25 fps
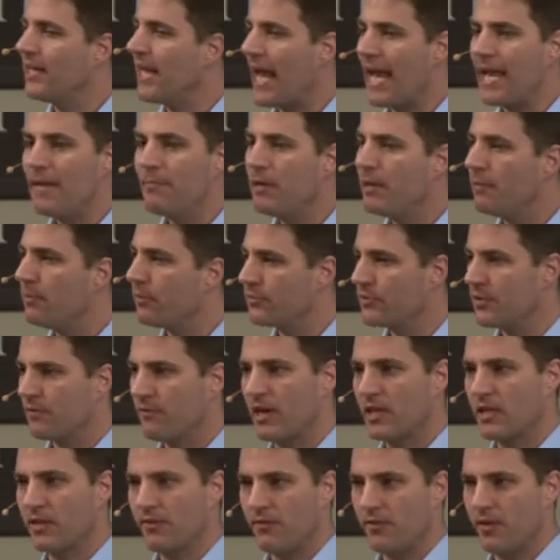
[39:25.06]
eight people
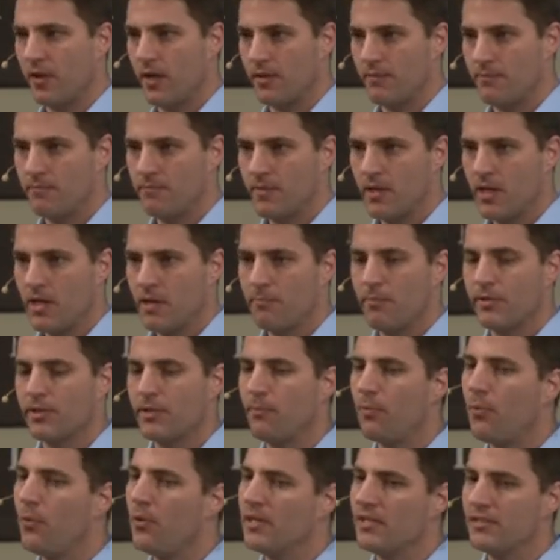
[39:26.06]
survived the flood. But the
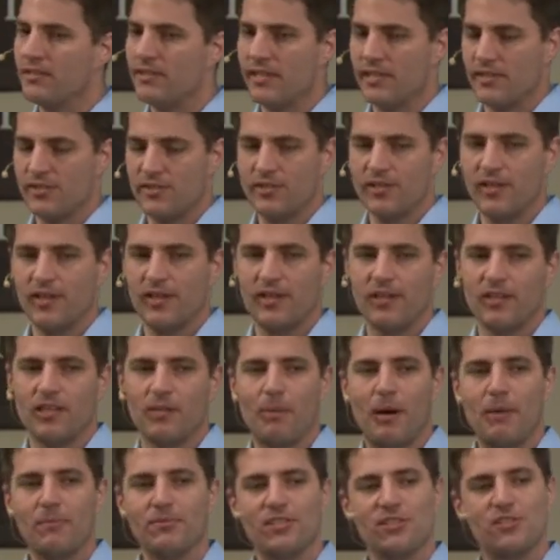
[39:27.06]
point is this. The
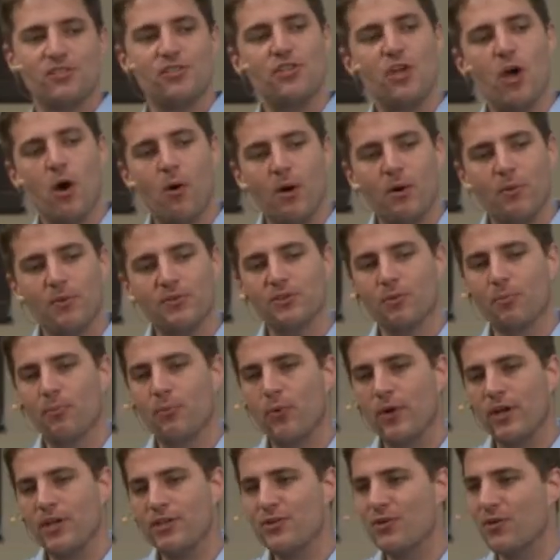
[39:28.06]
Bible says Noah was a
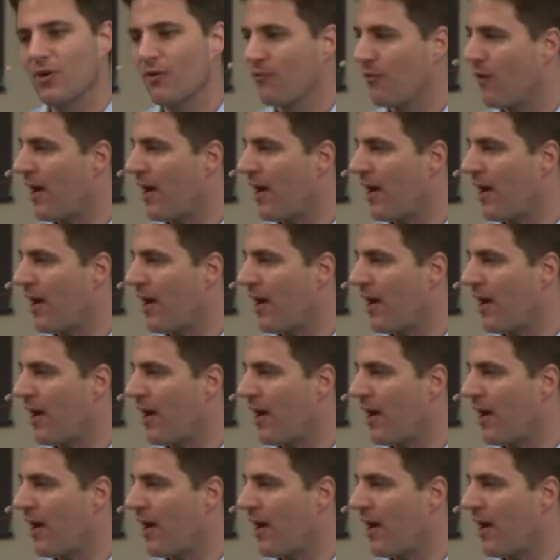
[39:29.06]
preacher of